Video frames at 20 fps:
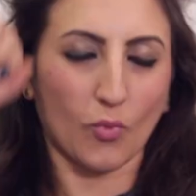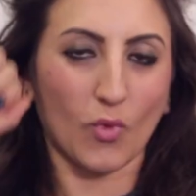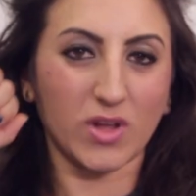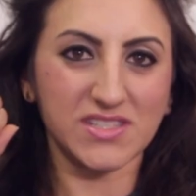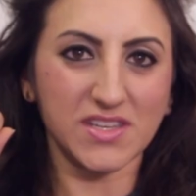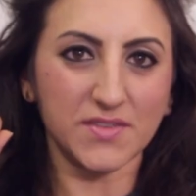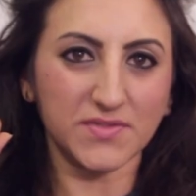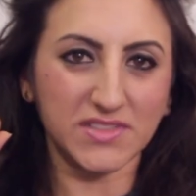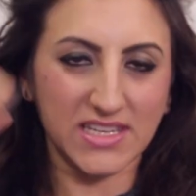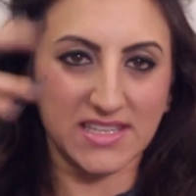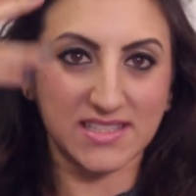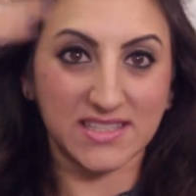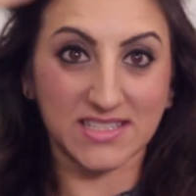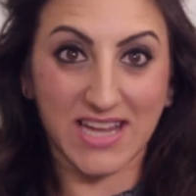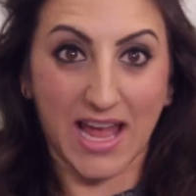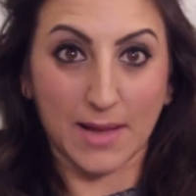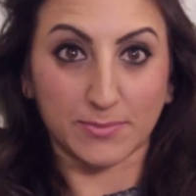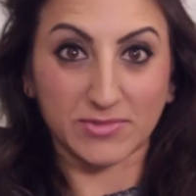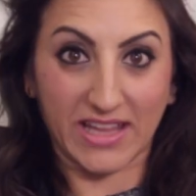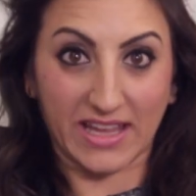Once you've teased the
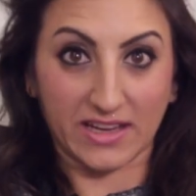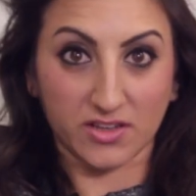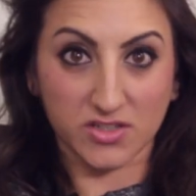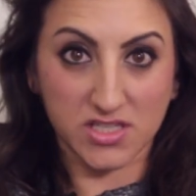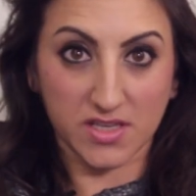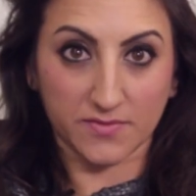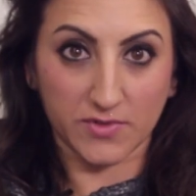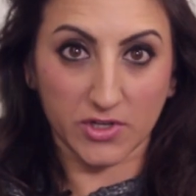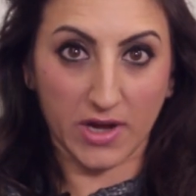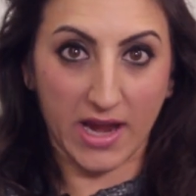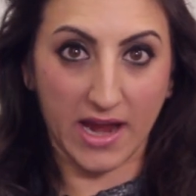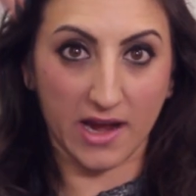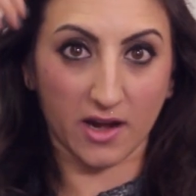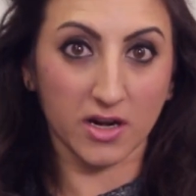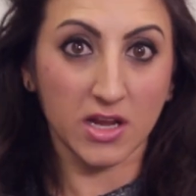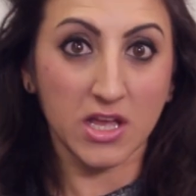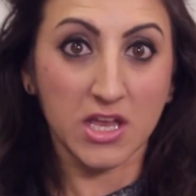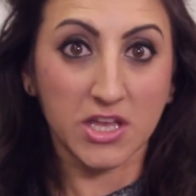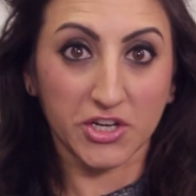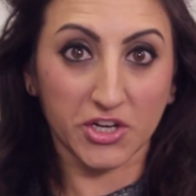top layers of your
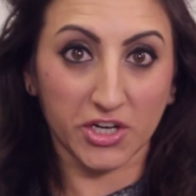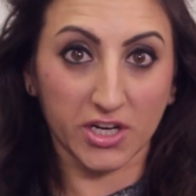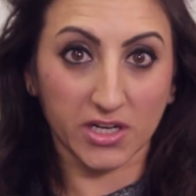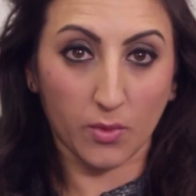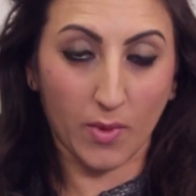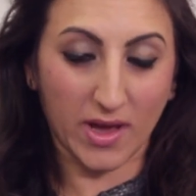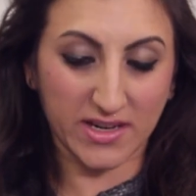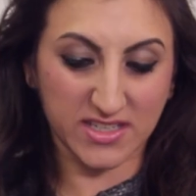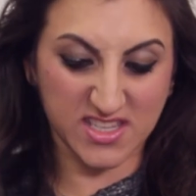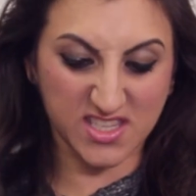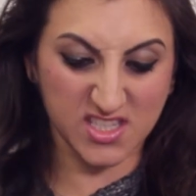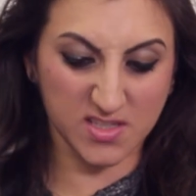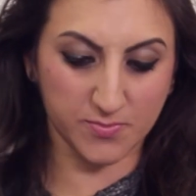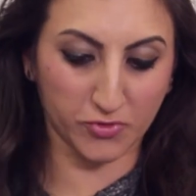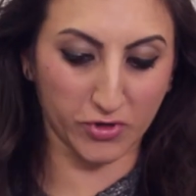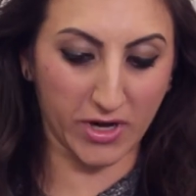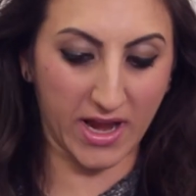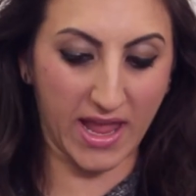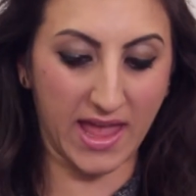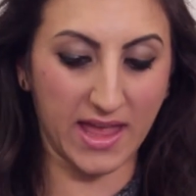hair, you're gonna wanna
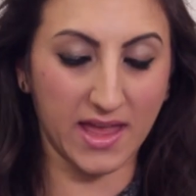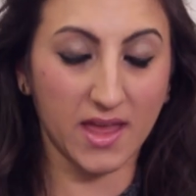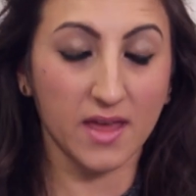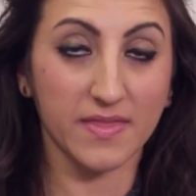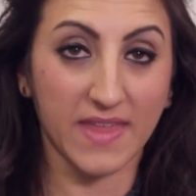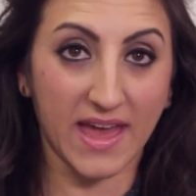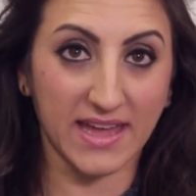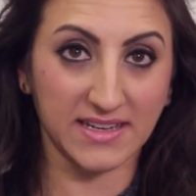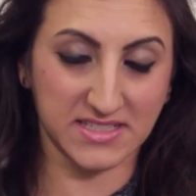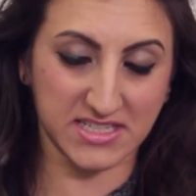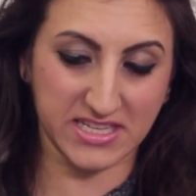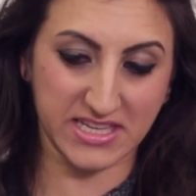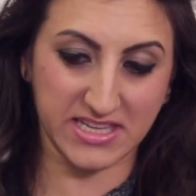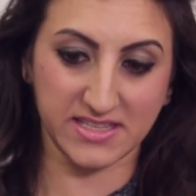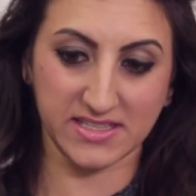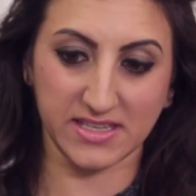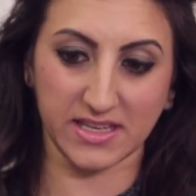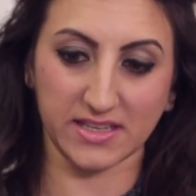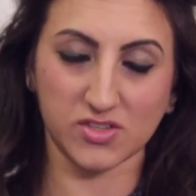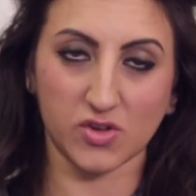spray that teasing.